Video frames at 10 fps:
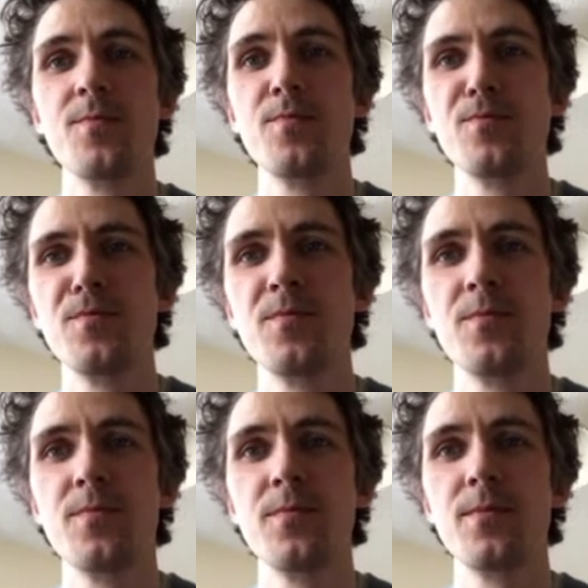
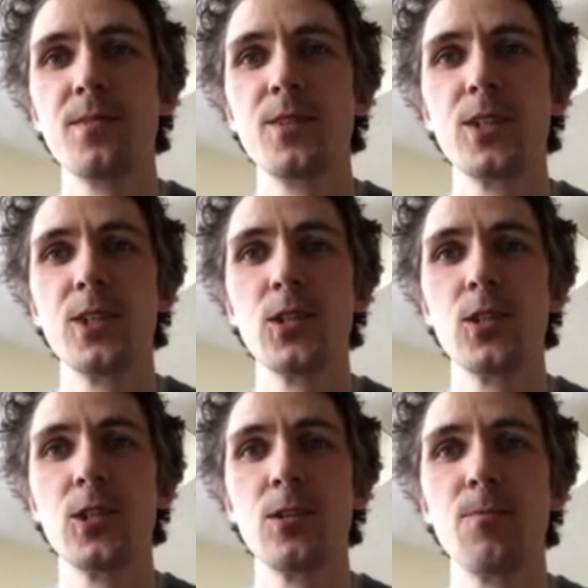
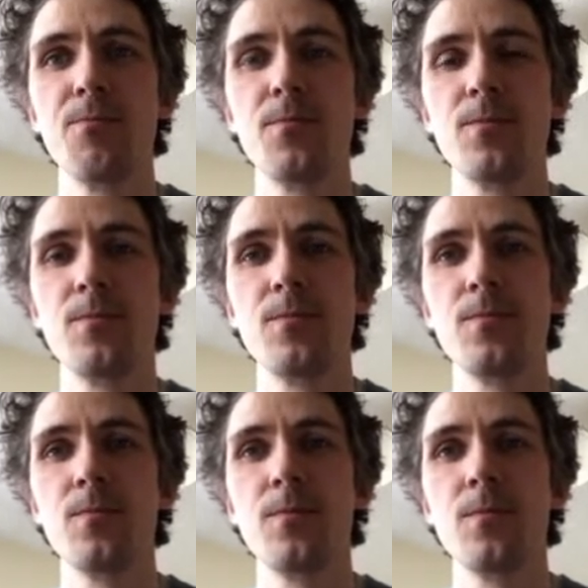
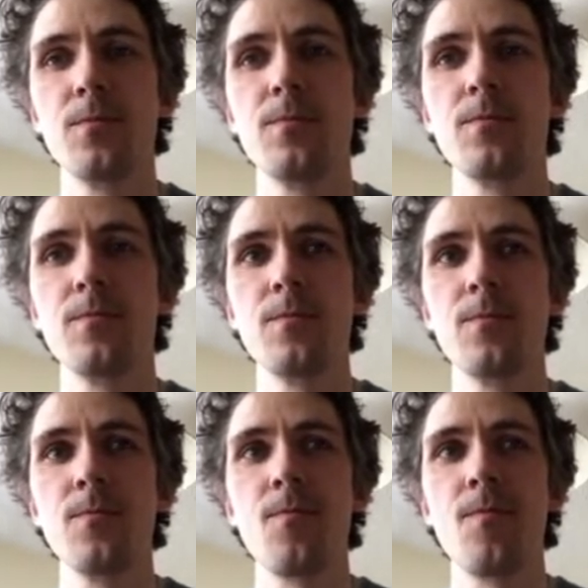
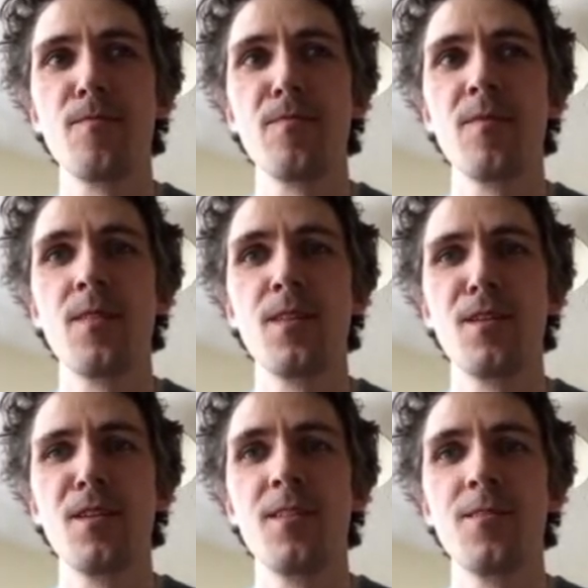
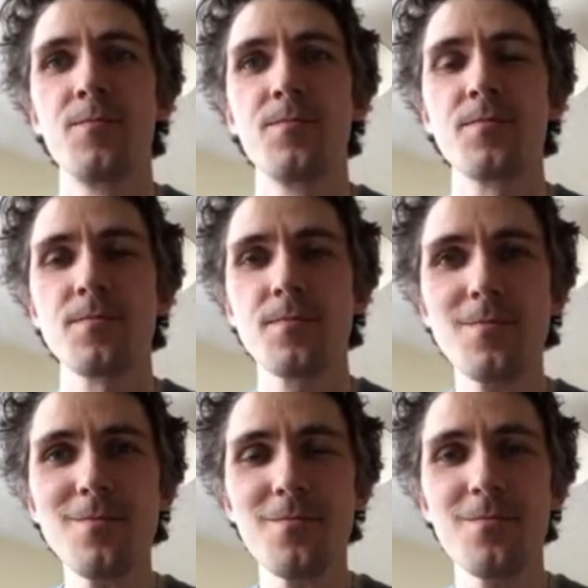
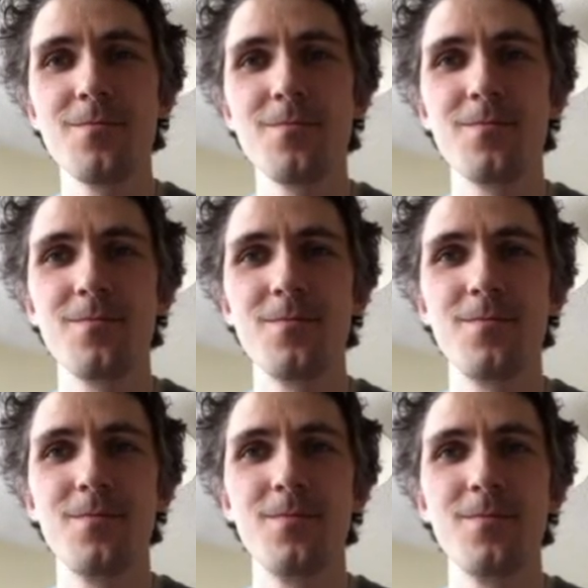
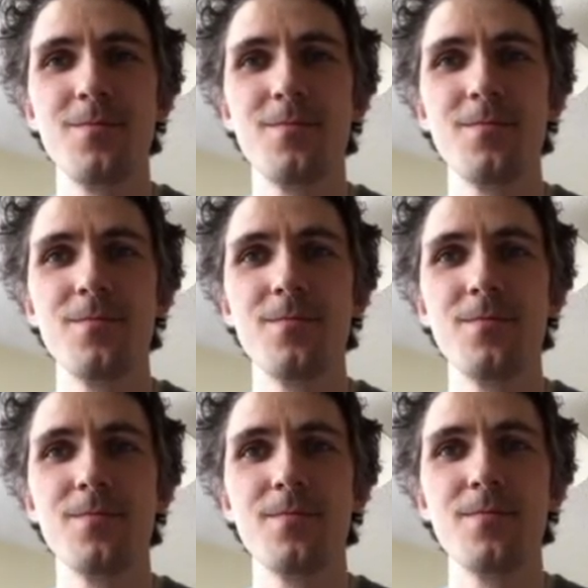
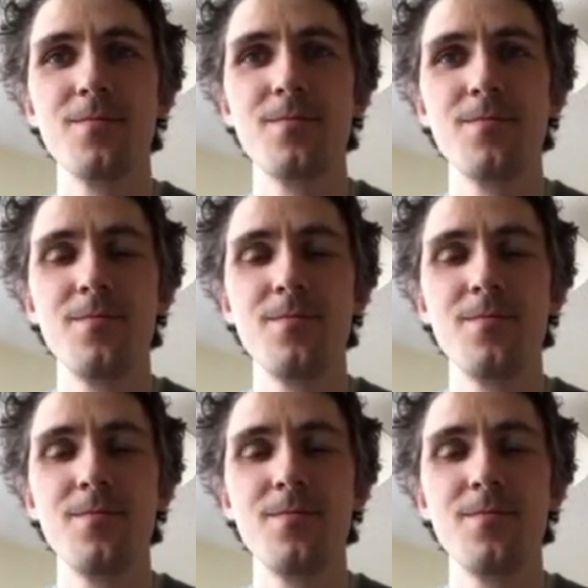[no speech]